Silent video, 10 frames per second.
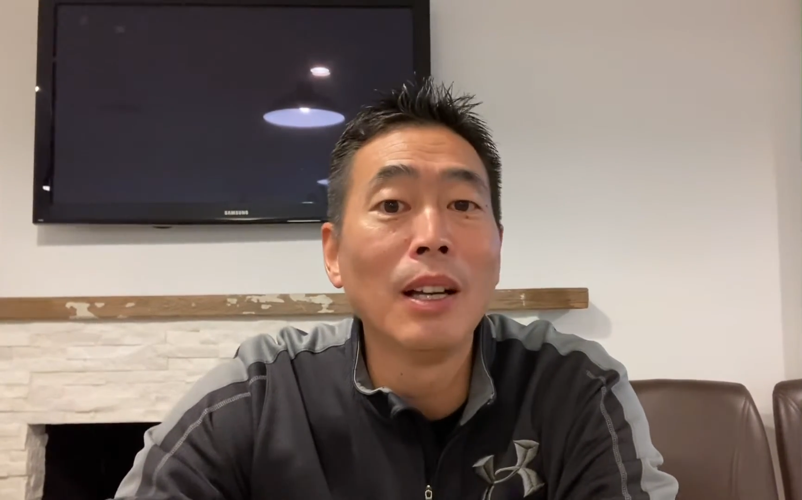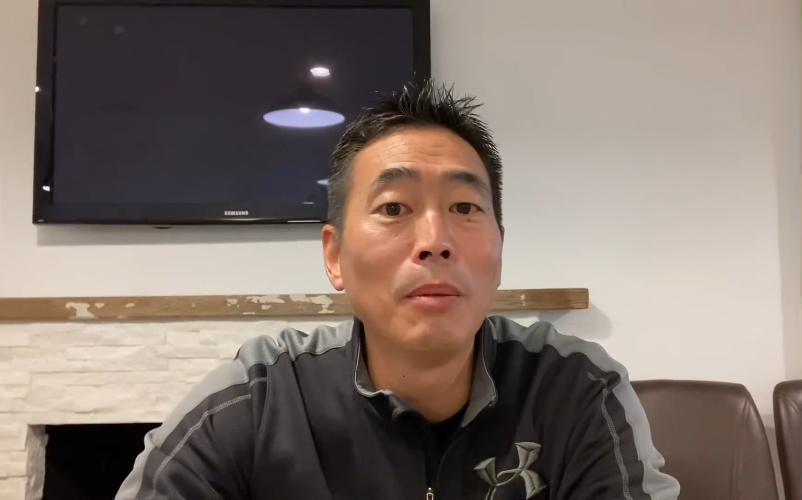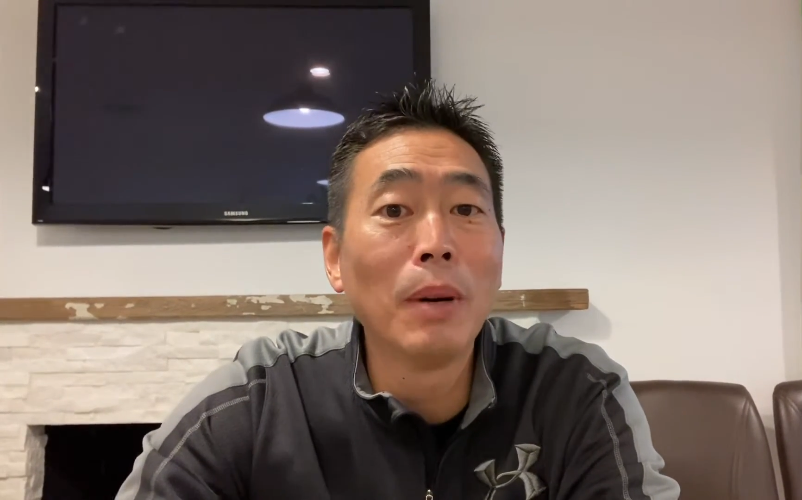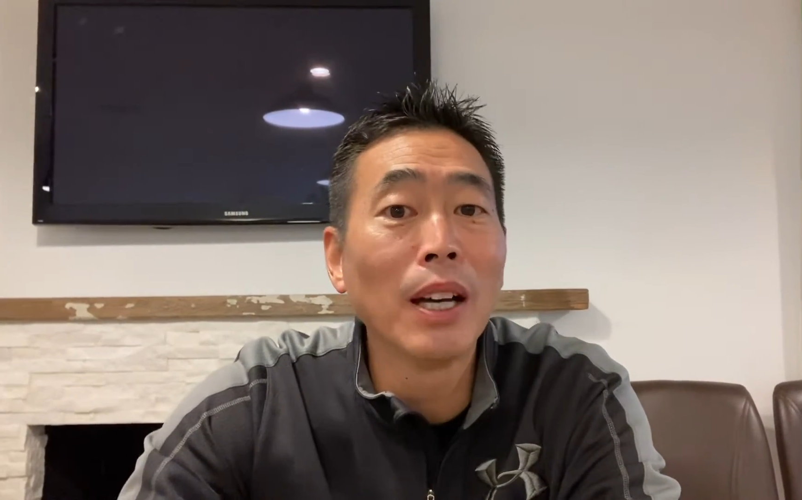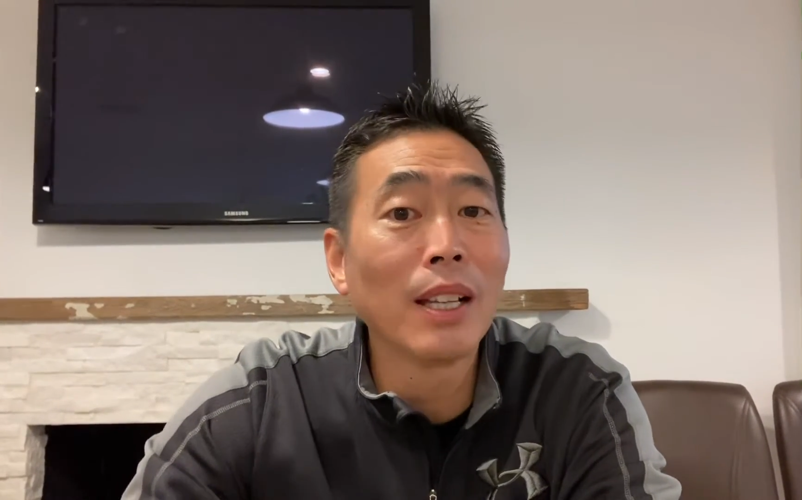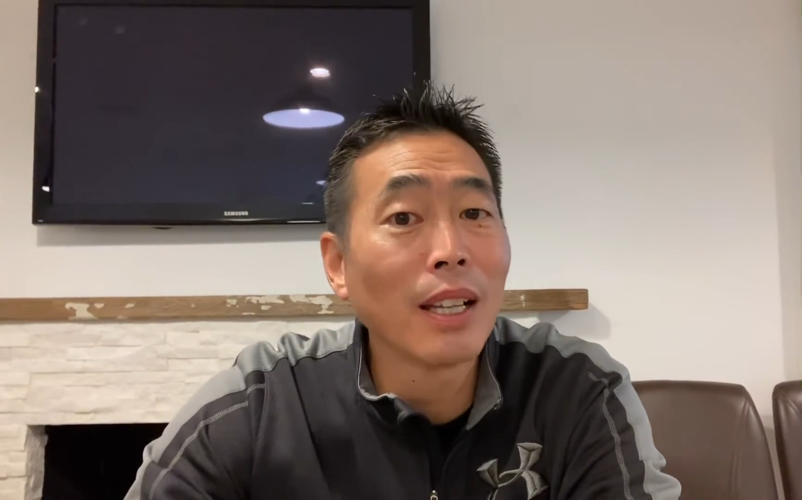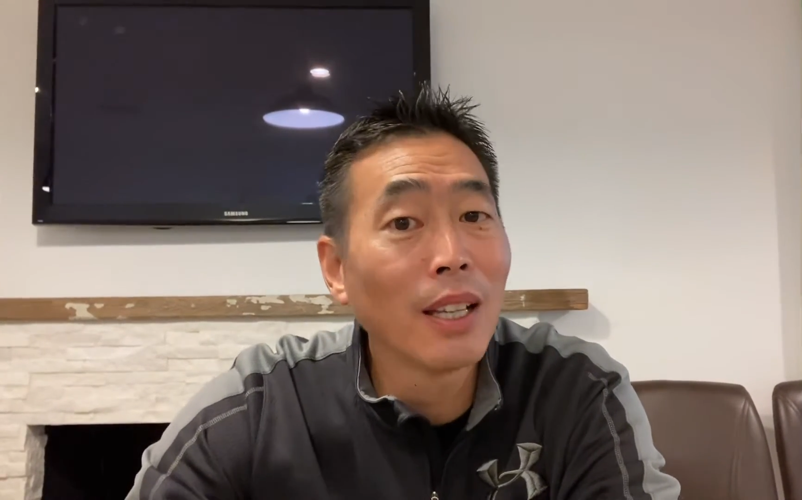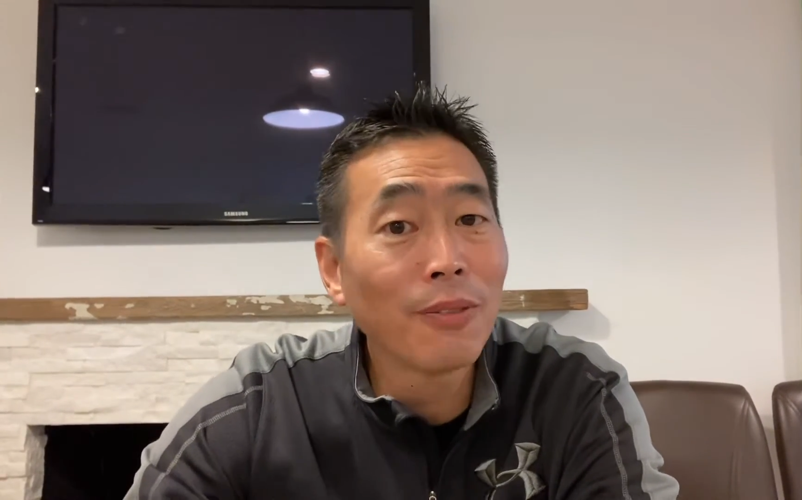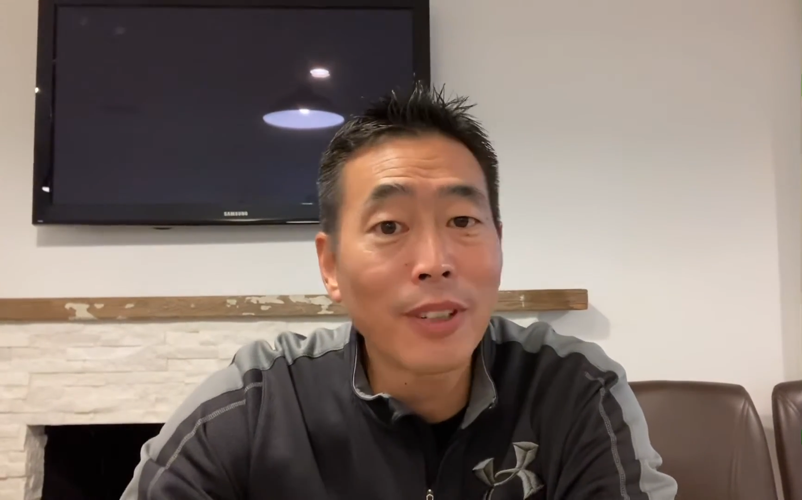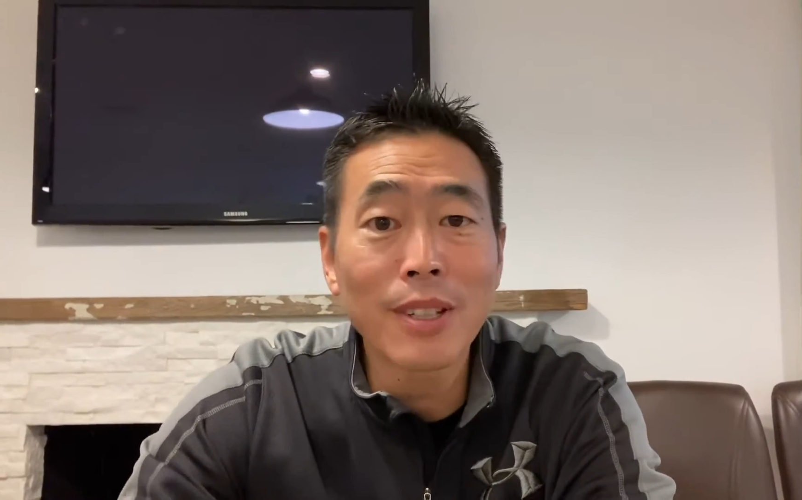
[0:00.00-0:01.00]
But
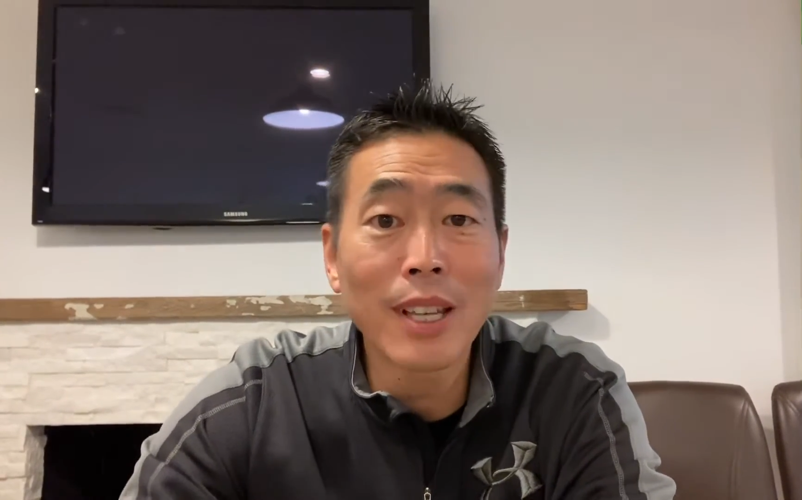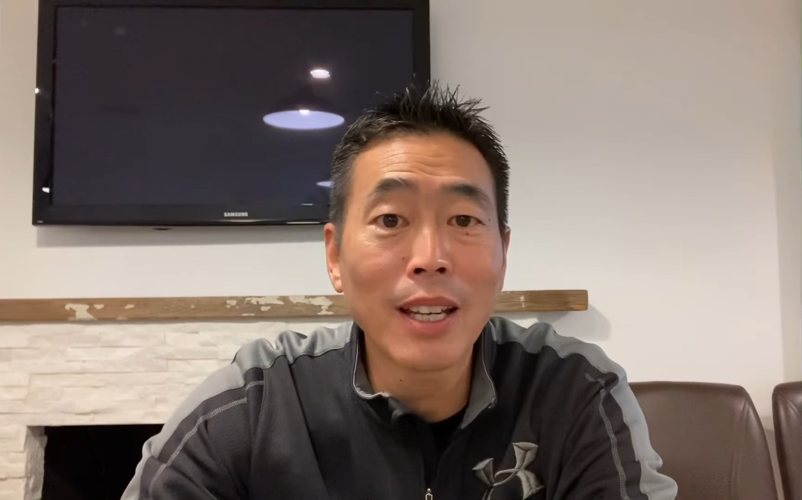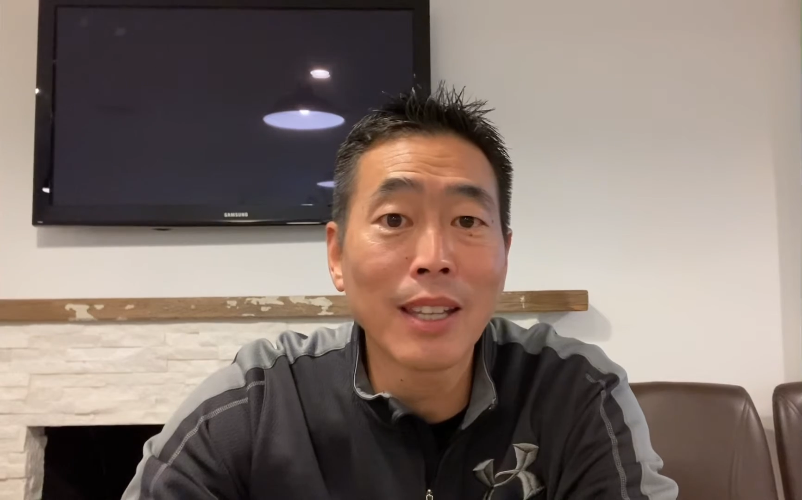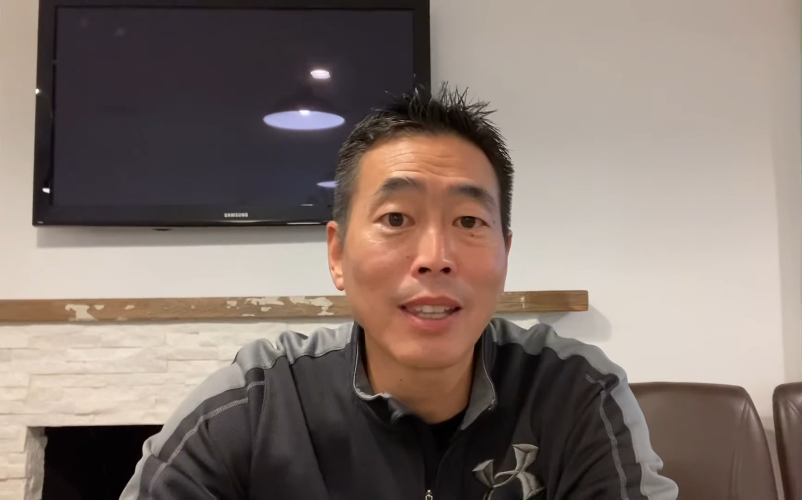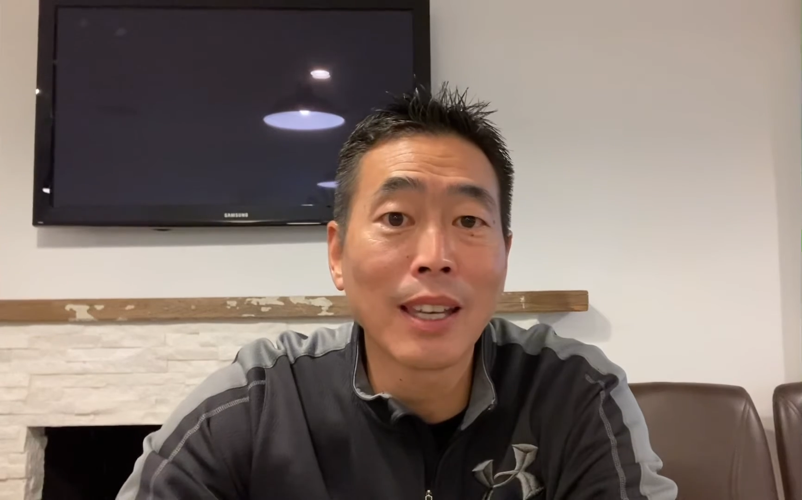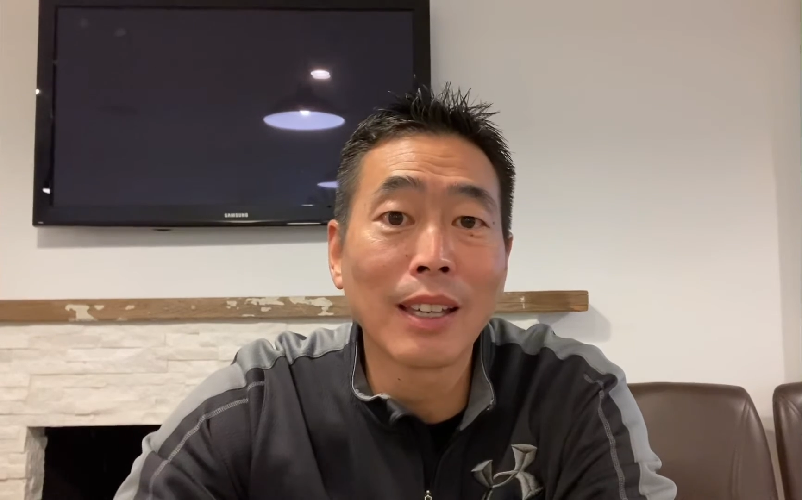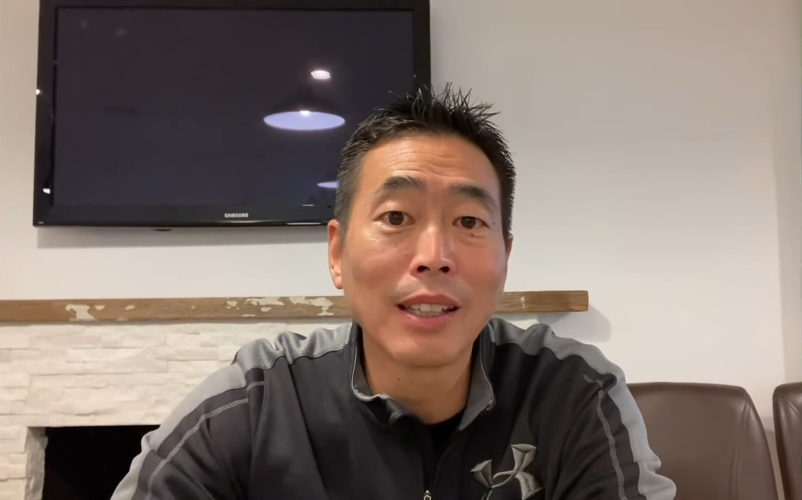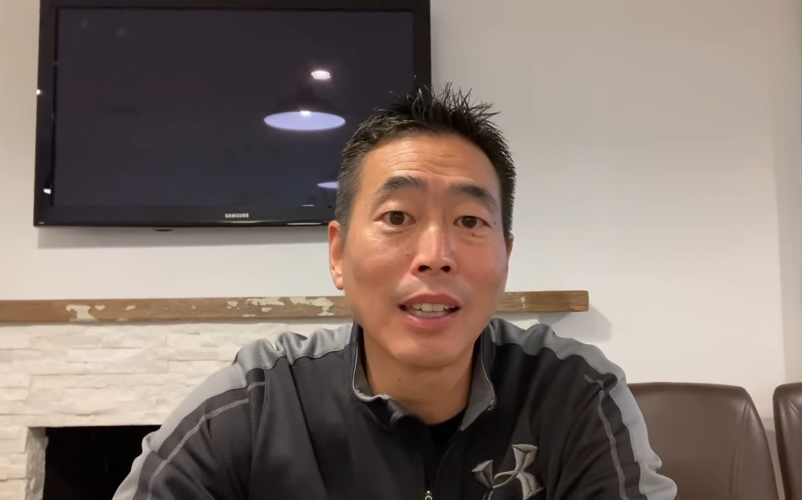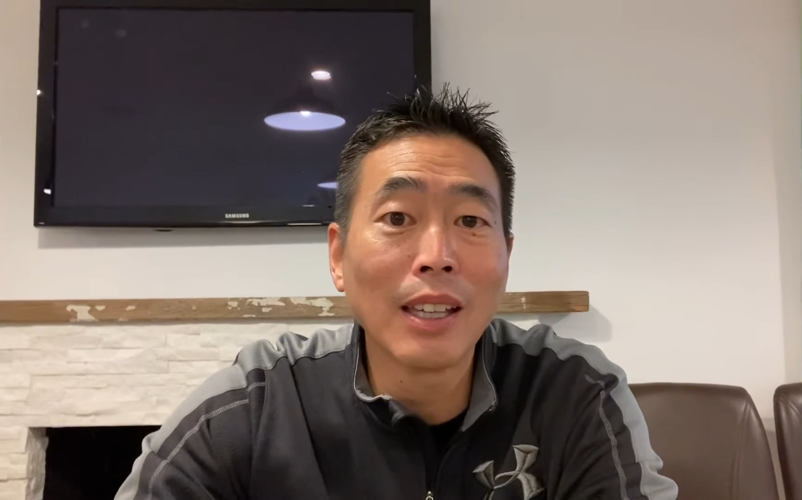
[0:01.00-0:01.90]
if there's anything,